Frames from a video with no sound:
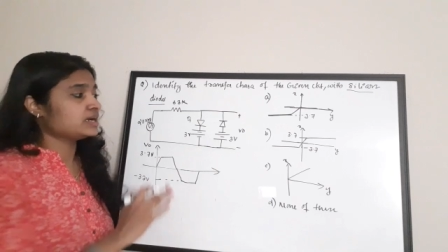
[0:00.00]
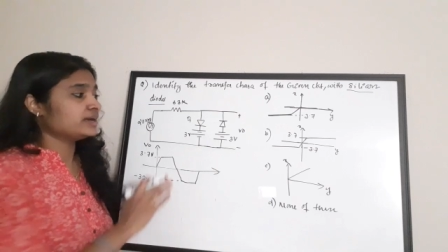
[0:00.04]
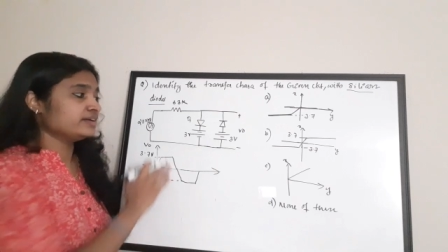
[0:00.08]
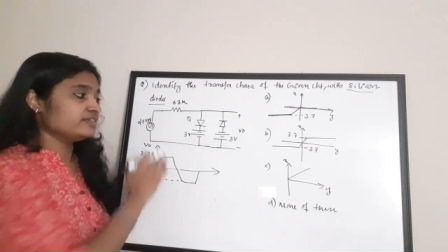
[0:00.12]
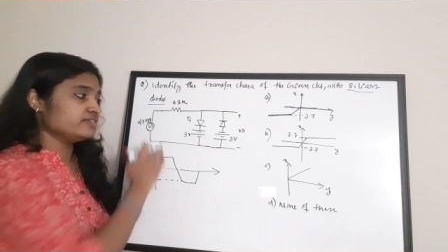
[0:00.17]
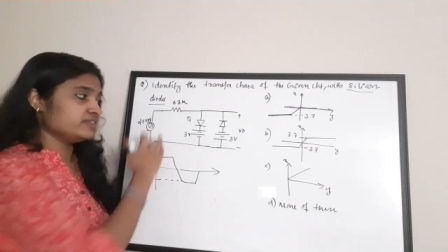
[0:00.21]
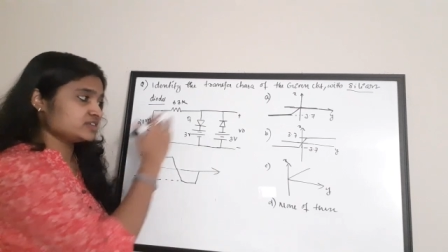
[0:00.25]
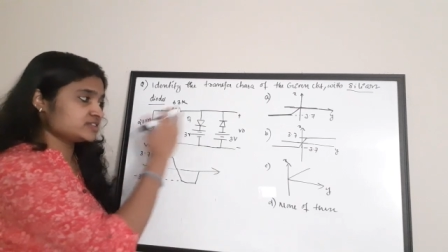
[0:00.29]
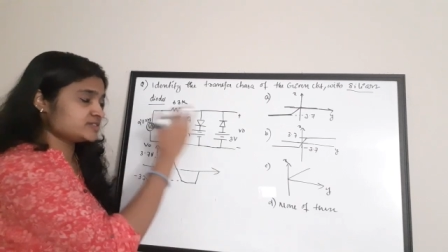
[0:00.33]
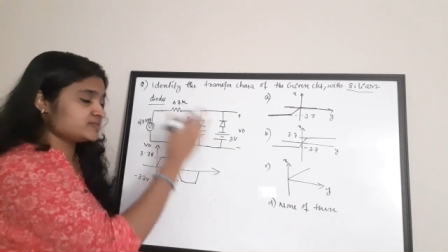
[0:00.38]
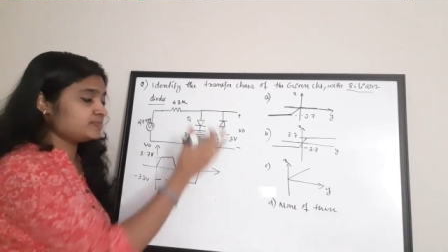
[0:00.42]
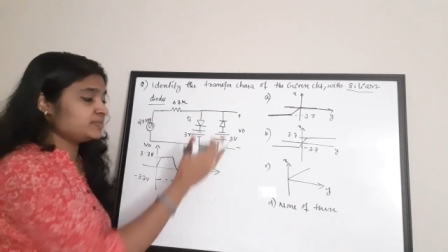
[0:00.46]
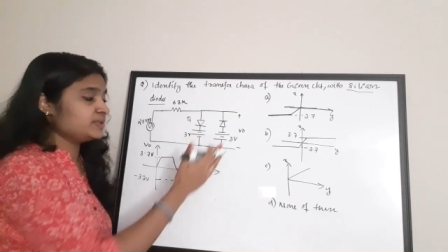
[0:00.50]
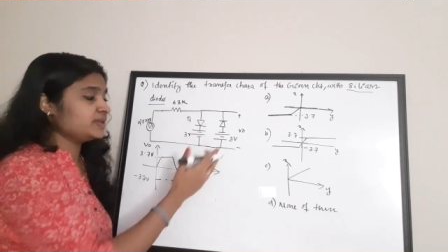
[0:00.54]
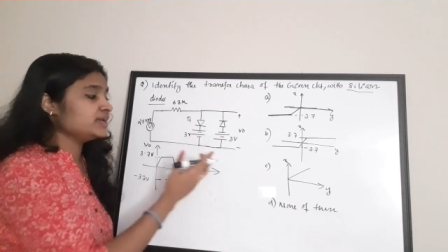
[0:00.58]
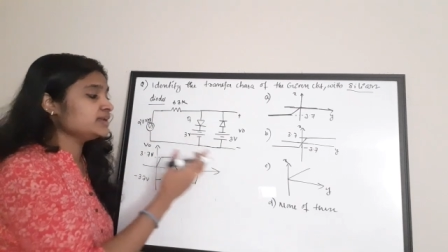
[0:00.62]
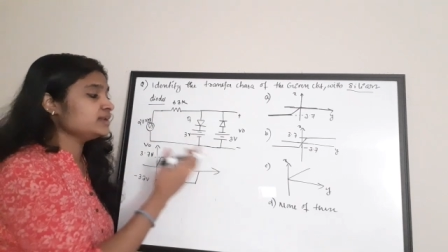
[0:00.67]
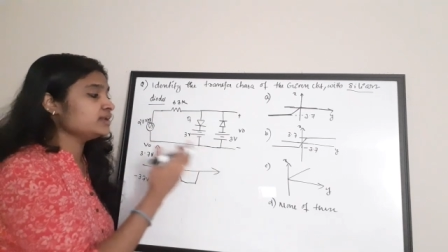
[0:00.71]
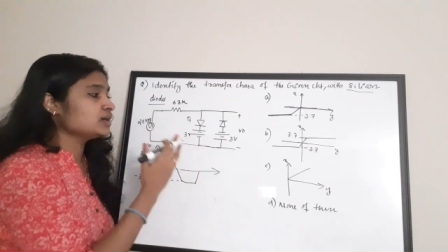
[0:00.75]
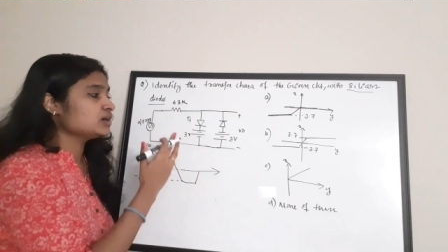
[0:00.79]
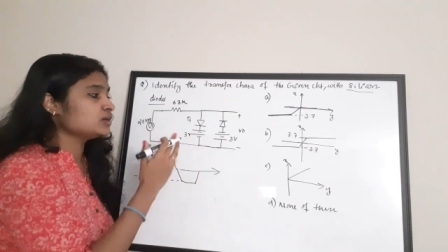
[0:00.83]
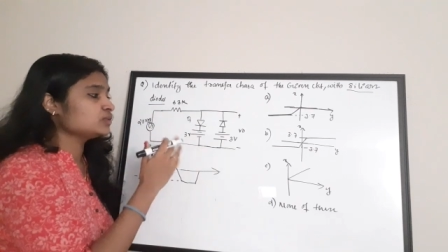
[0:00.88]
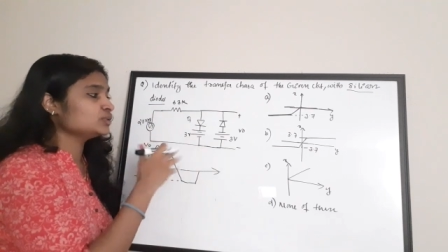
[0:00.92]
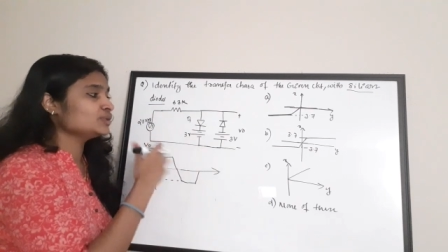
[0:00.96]
I have
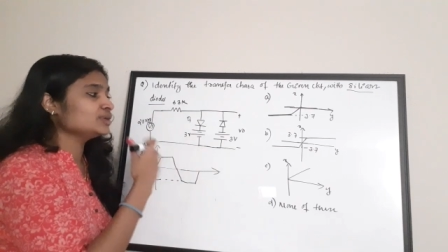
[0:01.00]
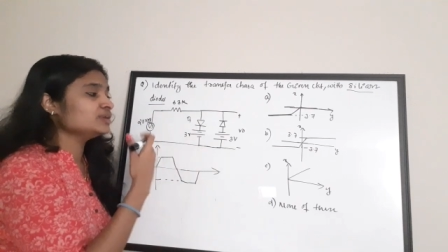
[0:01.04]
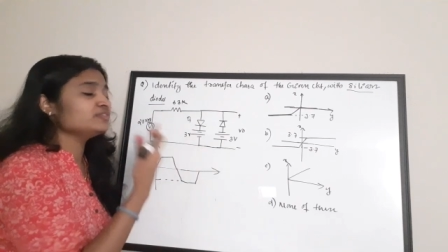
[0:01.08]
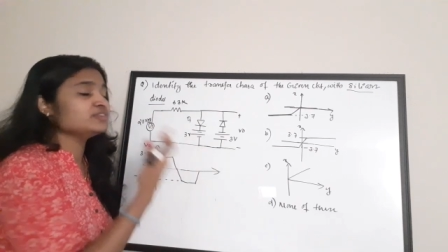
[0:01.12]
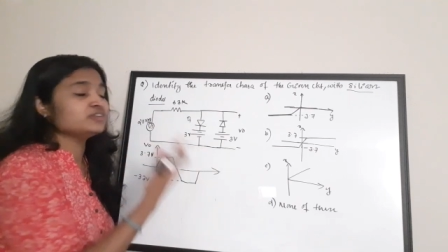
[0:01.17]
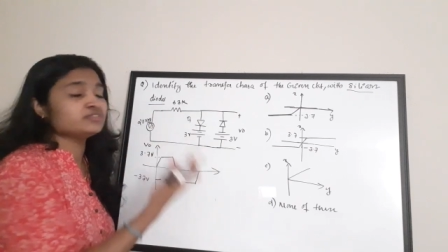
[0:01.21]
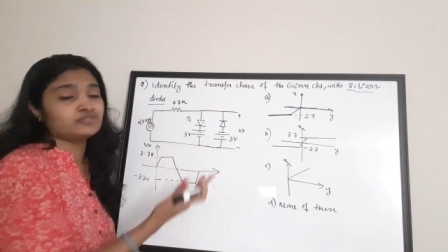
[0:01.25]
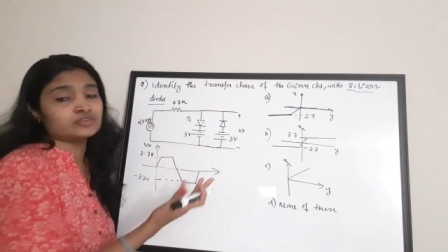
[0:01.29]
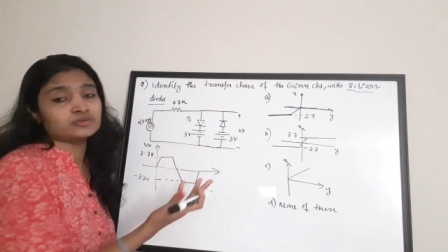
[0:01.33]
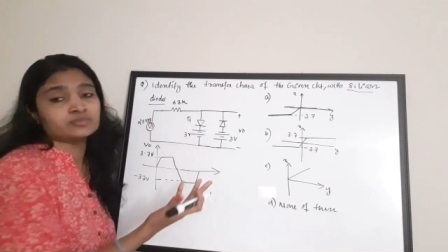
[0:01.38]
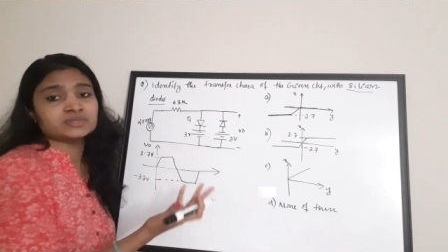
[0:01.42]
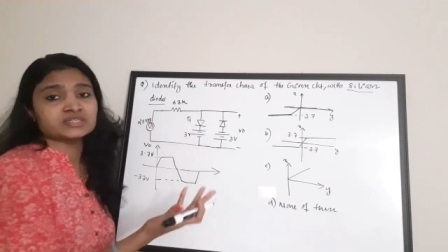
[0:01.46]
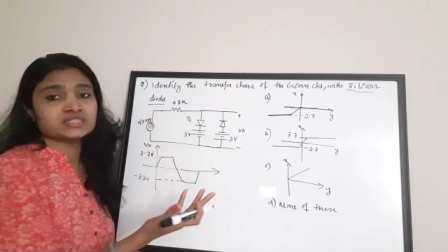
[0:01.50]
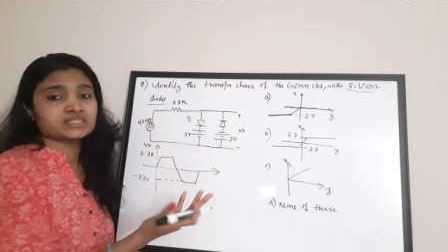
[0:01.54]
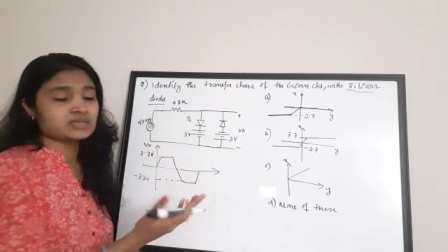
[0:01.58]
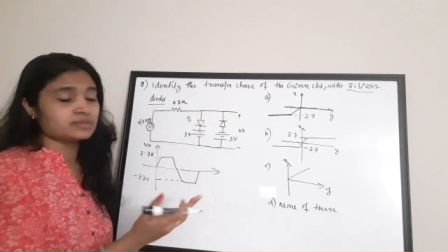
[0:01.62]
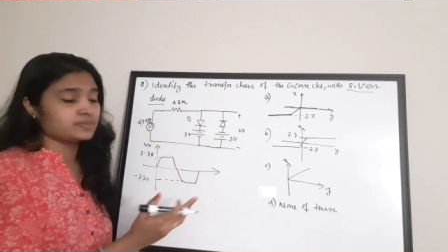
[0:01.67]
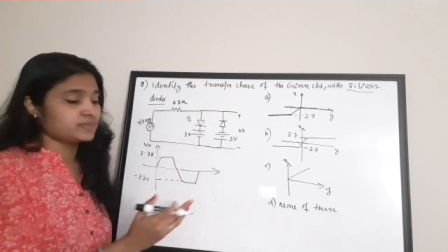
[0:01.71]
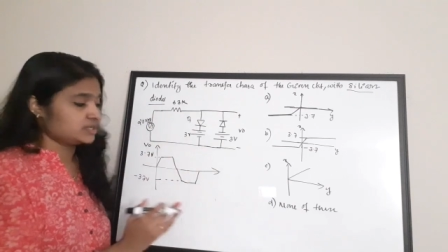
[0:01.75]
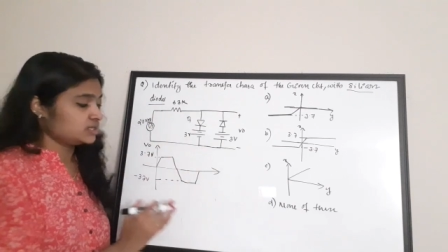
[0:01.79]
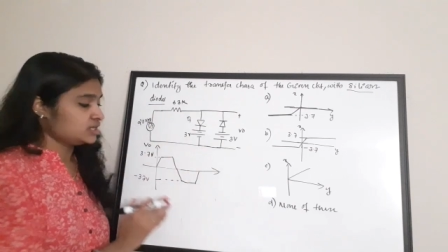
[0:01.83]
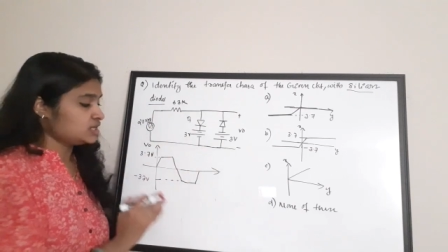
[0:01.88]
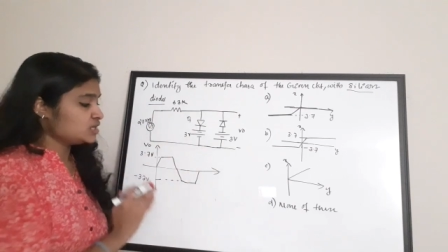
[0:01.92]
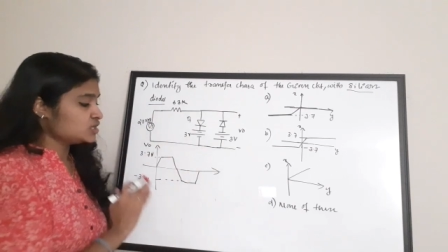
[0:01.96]
explained how the waveform is
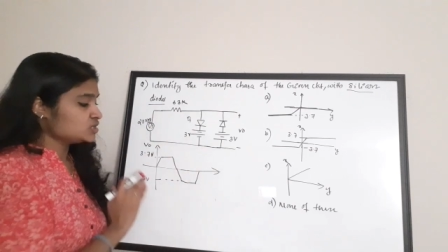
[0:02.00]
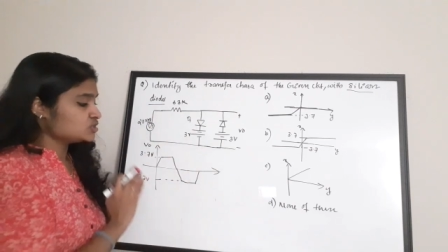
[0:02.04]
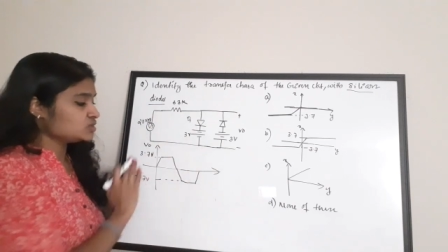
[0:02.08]
coming.